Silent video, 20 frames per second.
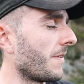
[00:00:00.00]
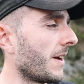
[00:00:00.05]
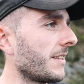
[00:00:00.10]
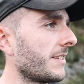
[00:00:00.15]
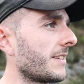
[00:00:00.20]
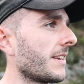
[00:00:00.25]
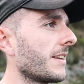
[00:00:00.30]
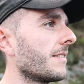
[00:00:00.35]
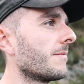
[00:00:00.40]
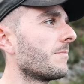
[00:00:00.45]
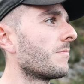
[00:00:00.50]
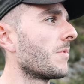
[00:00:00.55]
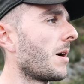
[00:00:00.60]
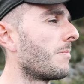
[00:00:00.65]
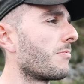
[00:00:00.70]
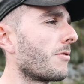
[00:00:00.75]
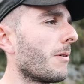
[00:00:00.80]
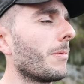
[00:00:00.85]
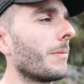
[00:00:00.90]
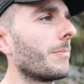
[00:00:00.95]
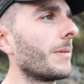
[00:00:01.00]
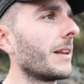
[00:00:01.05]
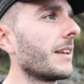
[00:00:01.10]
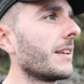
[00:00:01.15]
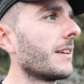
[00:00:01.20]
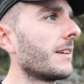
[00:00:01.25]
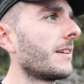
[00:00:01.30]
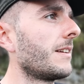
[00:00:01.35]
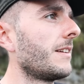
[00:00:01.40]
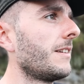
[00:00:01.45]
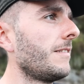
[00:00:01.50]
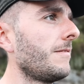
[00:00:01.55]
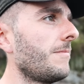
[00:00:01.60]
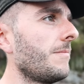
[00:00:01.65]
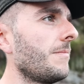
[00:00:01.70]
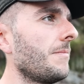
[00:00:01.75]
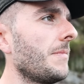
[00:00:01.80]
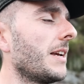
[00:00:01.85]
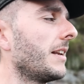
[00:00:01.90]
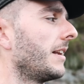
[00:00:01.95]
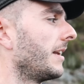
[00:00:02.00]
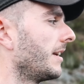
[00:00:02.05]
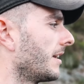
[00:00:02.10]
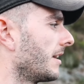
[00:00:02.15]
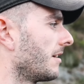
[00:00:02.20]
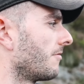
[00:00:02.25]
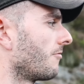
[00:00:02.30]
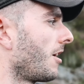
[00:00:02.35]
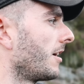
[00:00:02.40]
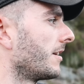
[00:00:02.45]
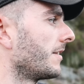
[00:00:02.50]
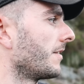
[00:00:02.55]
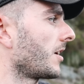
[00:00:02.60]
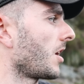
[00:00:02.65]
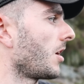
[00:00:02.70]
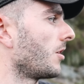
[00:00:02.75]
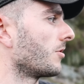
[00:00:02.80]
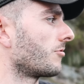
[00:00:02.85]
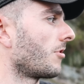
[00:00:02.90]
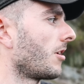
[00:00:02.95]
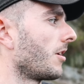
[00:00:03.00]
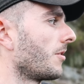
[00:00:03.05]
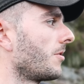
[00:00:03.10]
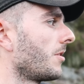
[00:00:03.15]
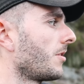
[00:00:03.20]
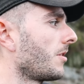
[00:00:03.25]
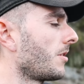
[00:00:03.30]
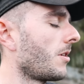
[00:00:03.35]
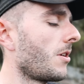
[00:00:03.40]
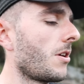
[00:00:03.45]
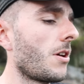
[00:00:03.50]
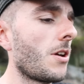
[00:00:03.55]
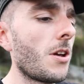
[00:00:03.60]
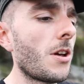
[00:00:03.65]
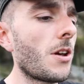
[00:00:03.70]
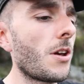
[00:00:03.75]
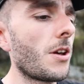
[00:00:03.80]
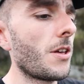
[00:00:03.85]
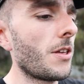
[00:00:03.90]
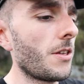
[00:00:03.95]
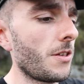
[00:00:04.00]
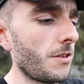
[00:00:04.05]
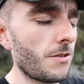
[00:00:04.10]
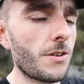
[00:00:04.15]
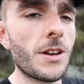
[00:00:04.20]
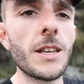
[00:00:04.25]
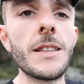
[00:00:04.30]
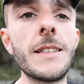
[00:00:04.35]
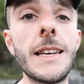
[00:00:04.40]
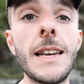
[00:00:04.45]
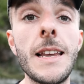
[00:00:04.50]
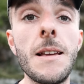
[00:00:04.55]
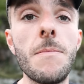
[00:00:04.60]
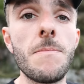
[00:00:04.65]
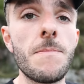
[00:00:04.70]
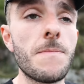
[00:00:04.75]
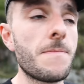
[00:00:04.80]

fence and are probably illegally riding the closed road, can see him.